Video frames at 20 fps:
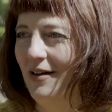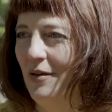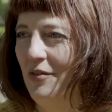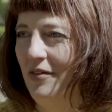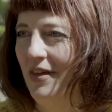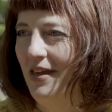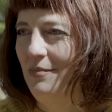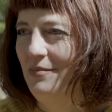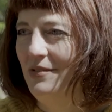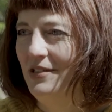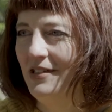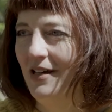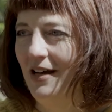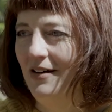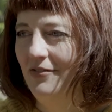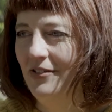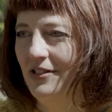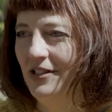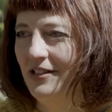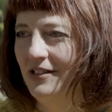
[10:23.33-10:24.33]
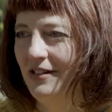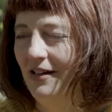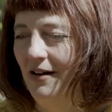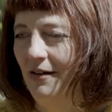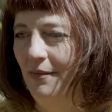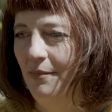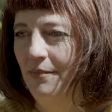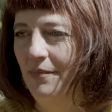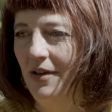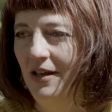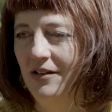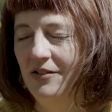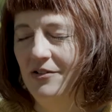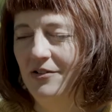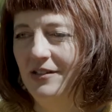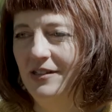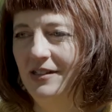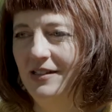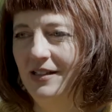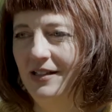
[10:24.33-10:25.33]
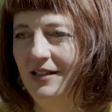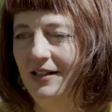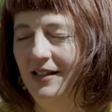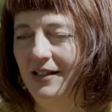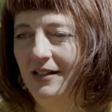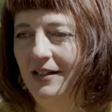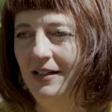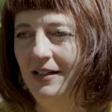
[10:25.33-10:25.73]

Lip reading: themes I was interested in.